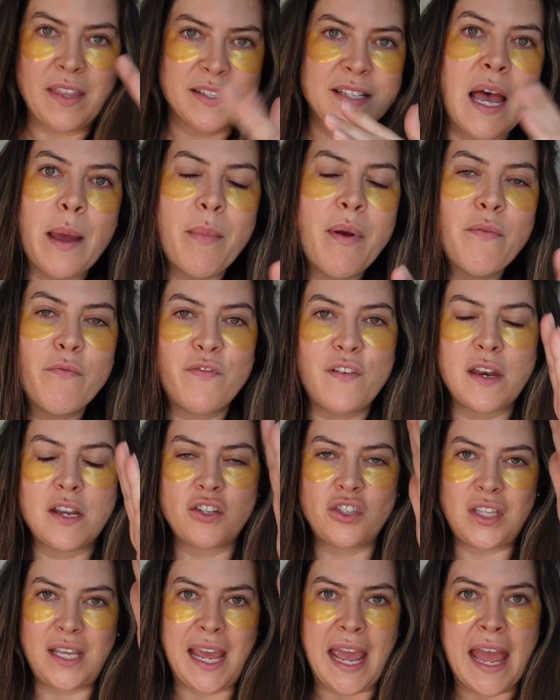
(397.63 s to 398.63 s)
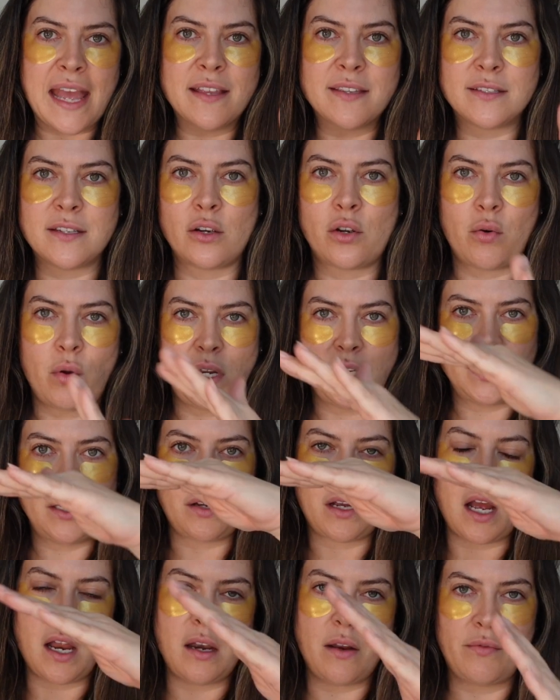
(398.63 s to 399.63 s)
the time I'm finished, the ends are going to
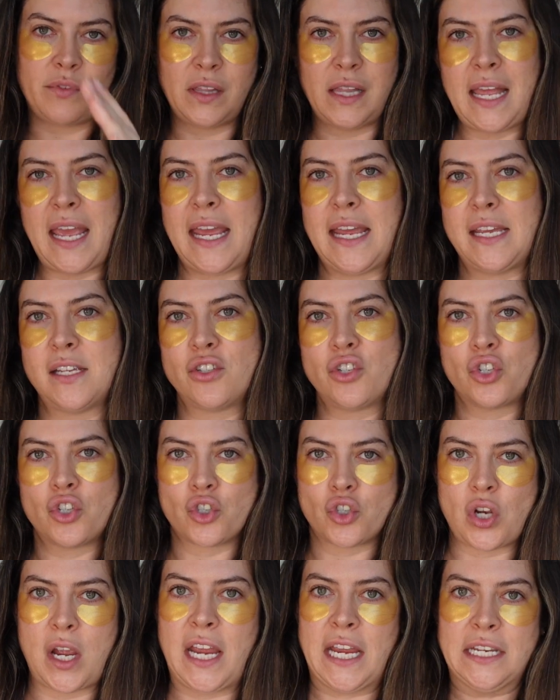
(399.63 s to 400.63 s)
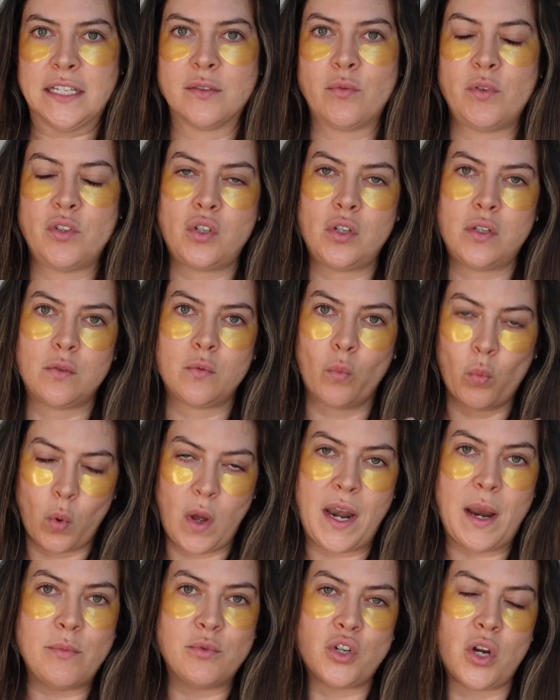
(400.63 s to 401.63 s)
kind of lay straight, which is
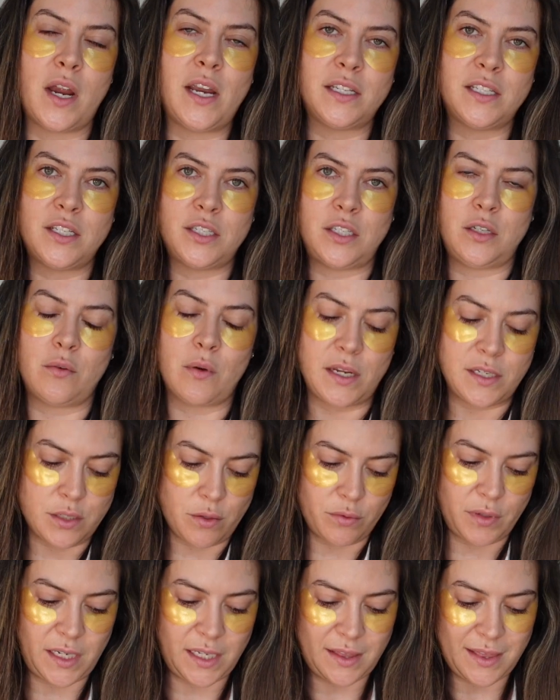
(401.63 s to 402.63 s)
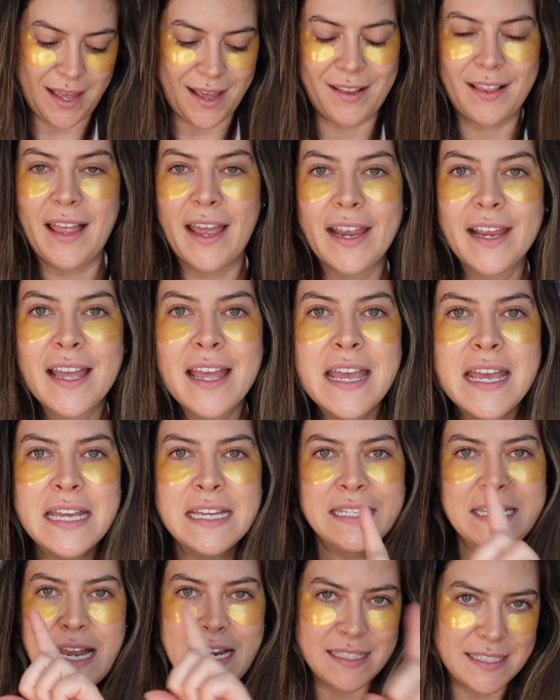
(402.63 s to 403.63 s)
what I'm trying to do. I don't need that like
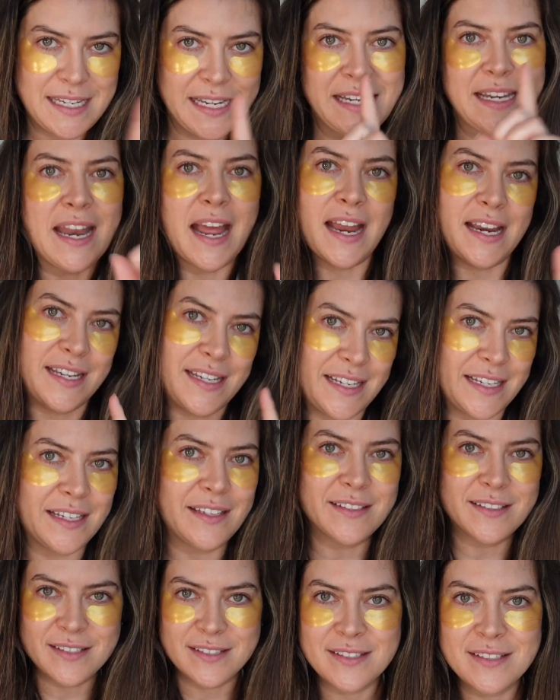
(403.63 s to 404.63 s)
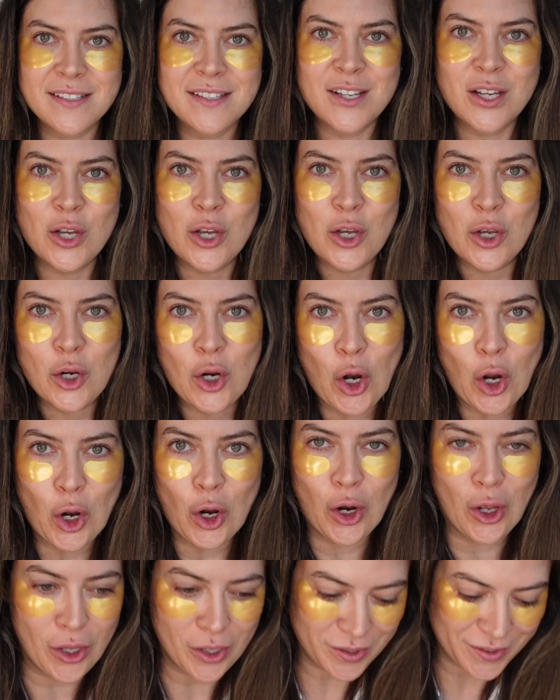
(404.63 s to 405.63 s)
1990s
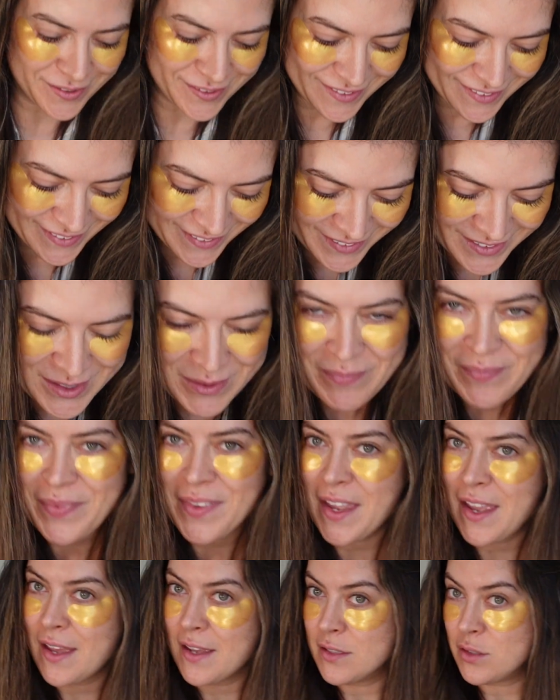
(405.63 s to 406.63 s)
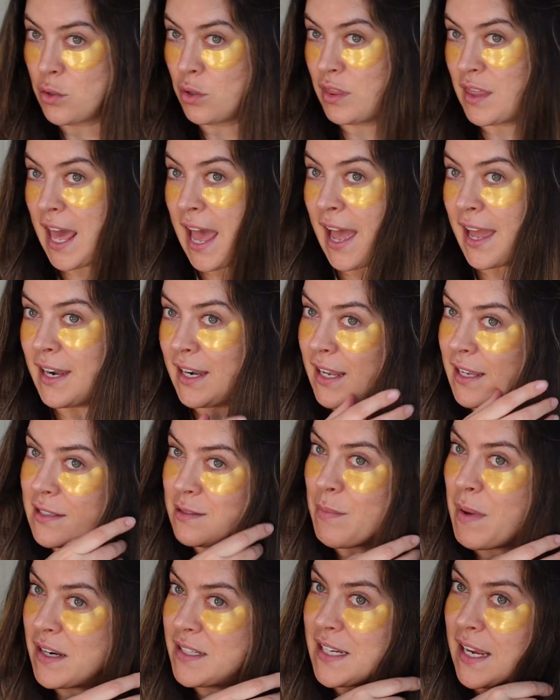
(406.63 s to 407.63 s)
curl. So that
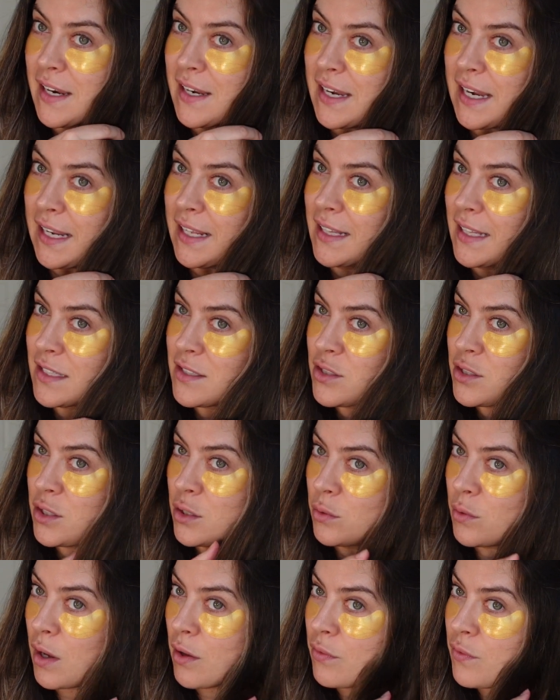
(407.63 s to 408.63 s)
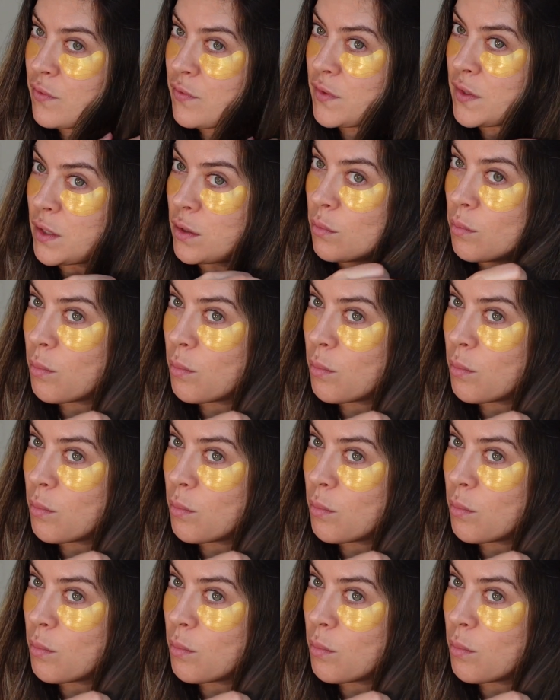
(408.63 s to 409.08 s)
is my technique. Let's do a few